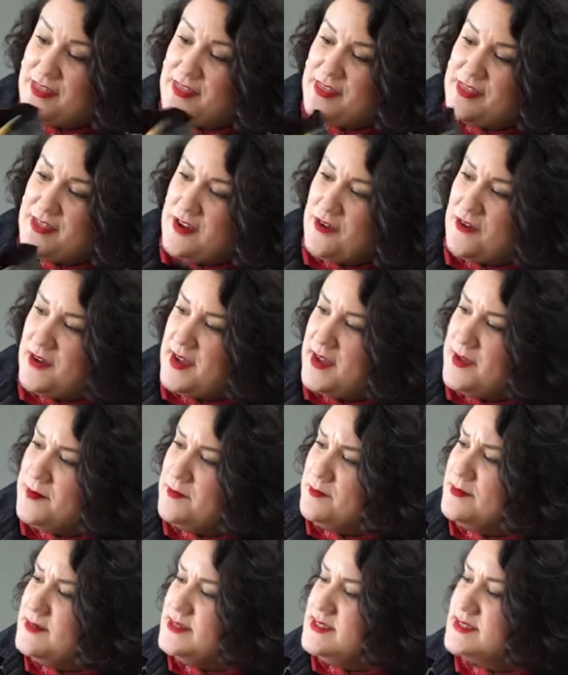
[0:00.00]

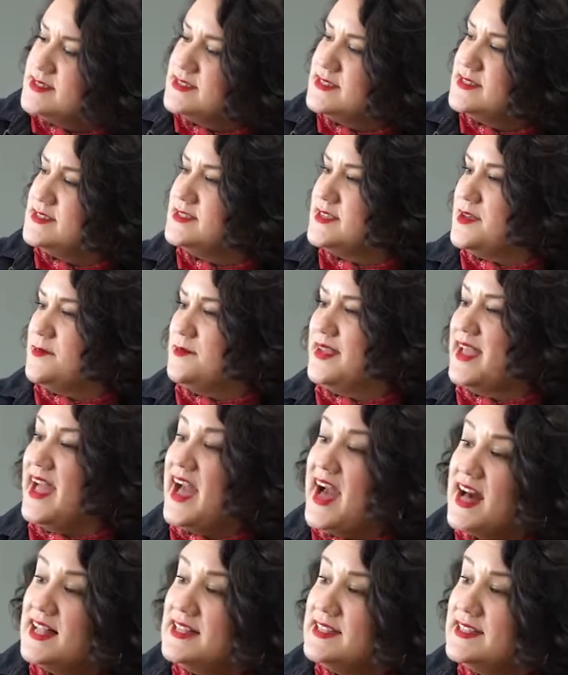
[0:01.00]
anthuriums, some
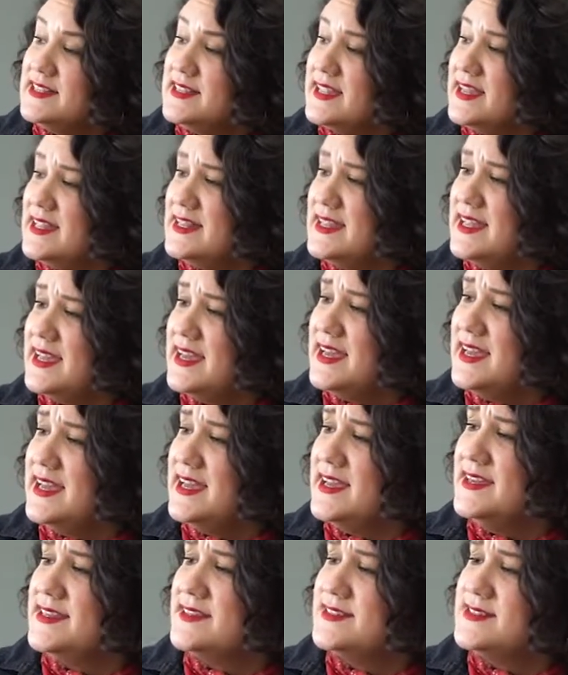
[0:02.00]
calla
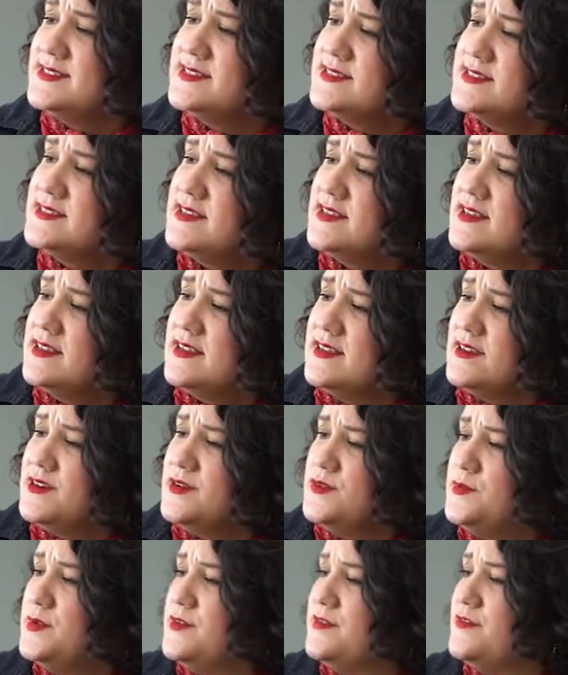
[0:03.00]
lilies,
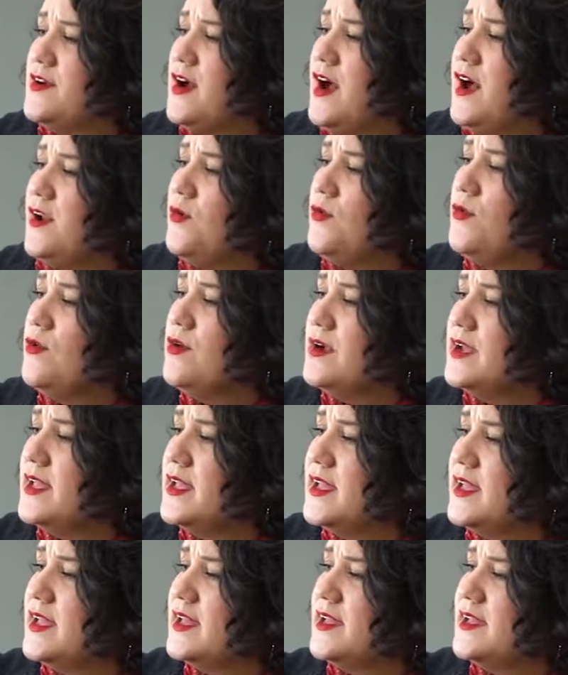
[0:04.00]
we've got
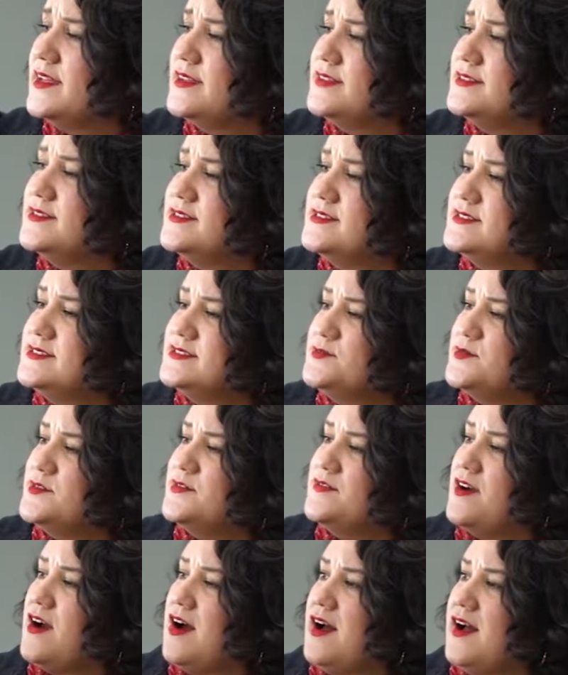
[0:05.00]
orchids,
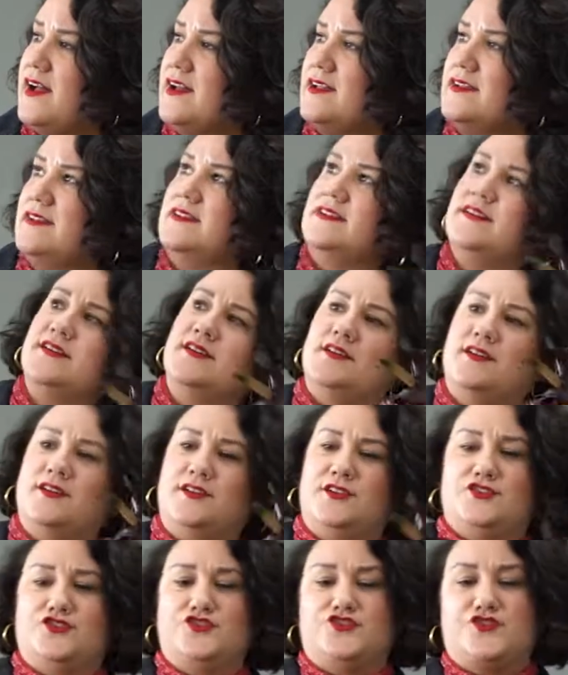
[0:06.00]
we've got
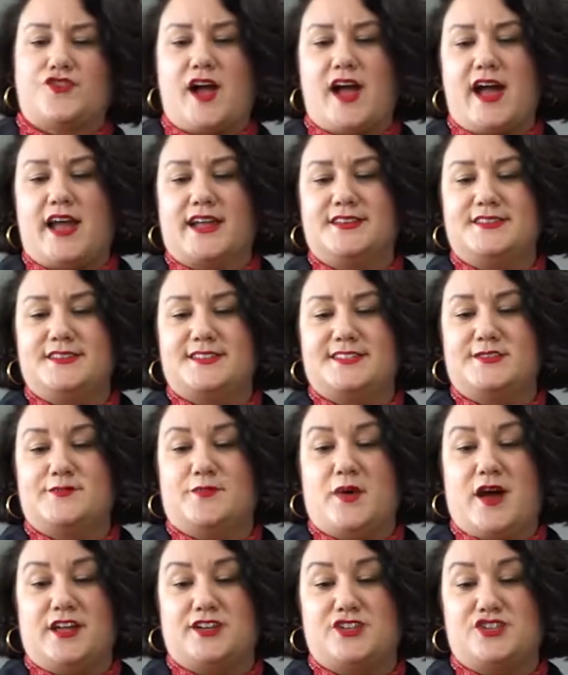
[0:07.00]
dried
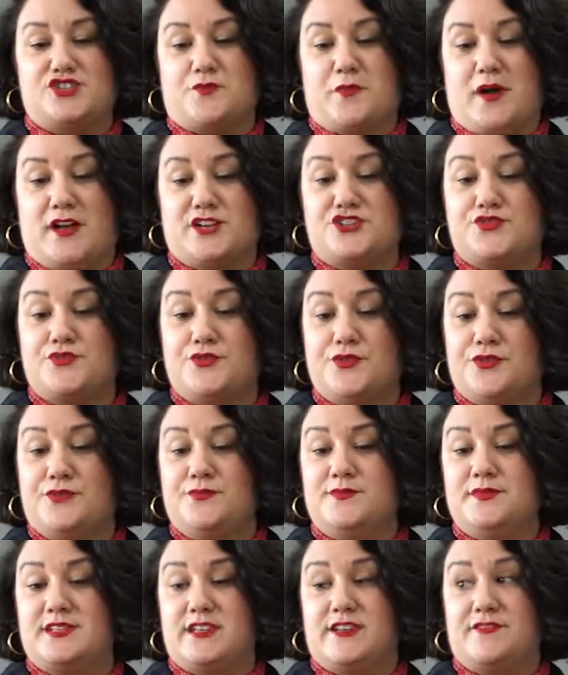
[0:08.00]
sponge
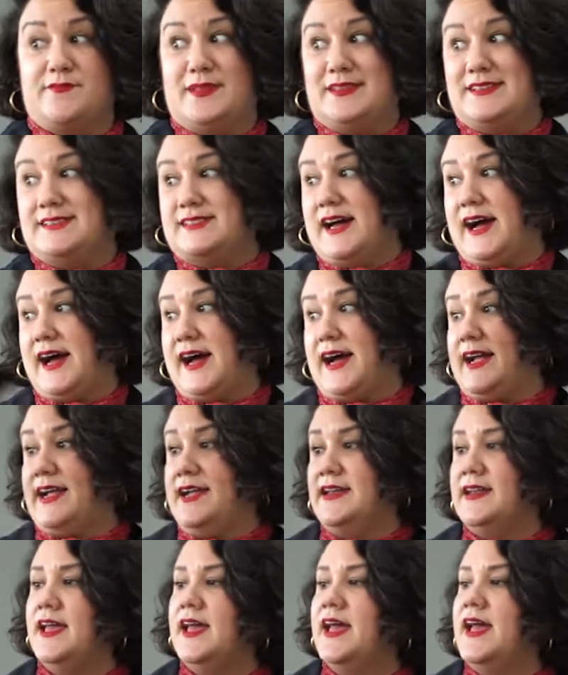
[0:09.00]
mushrooms that have been
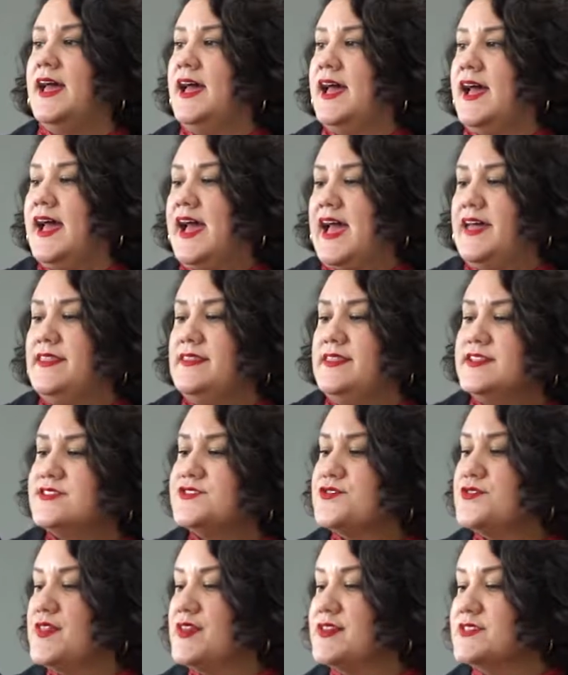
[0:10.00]
dyed. And
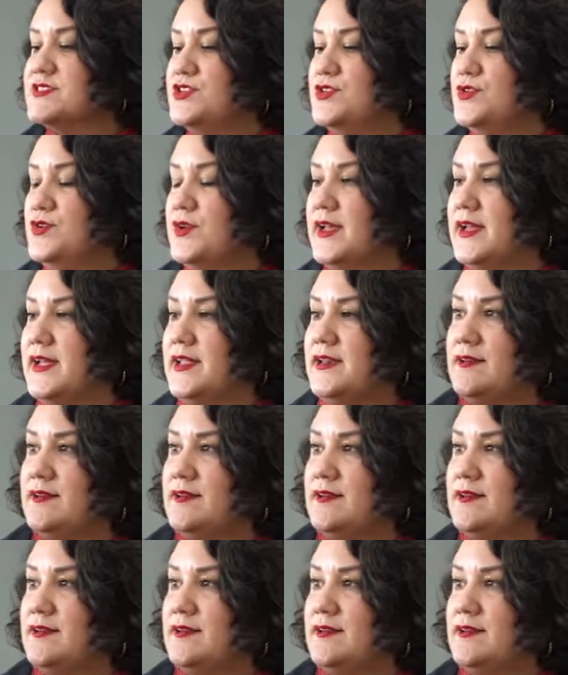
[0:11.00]
these are things that